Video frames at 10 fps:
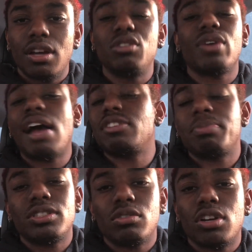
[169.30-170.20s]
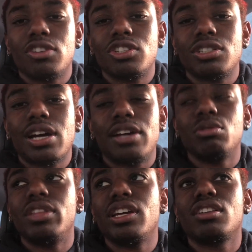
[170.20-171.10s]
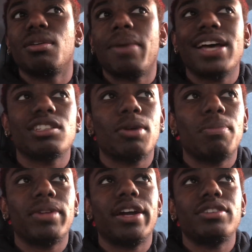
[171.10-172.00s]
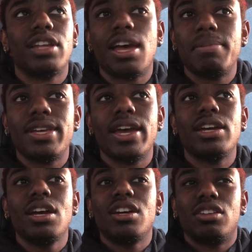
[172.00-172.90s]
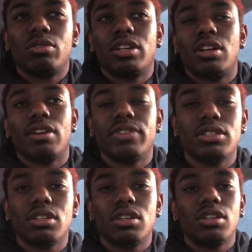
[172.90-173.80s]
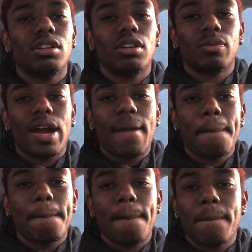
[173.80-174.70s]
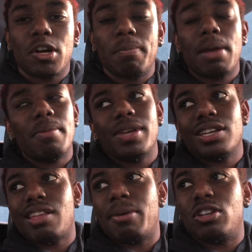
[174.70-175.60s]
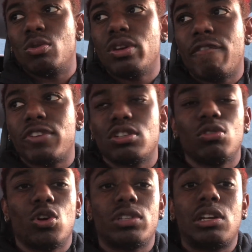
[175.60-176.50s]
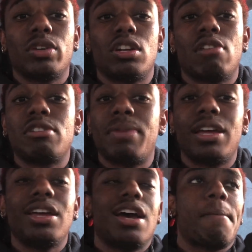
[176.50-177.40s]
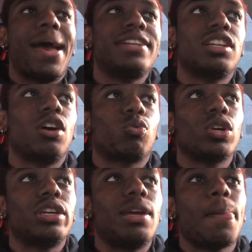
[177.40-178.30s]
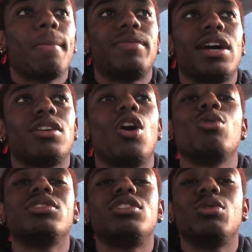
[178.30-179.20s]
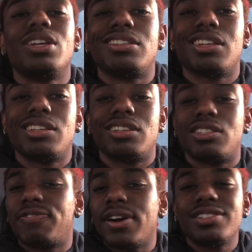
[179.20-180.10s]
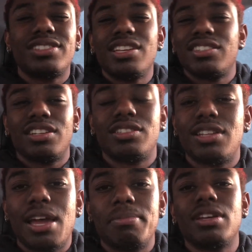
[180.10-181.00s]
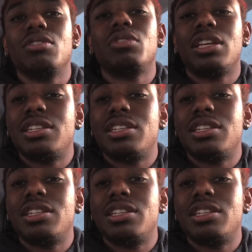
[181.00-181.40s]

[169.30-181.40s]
You have to put your nerves to the side. You think basketball players in the N B A don't get nervous, right? Or maybe because they've been doing it for so long, they don't get nervous. But imagine a rookie that goes into his, his, his first season into the N B A. You think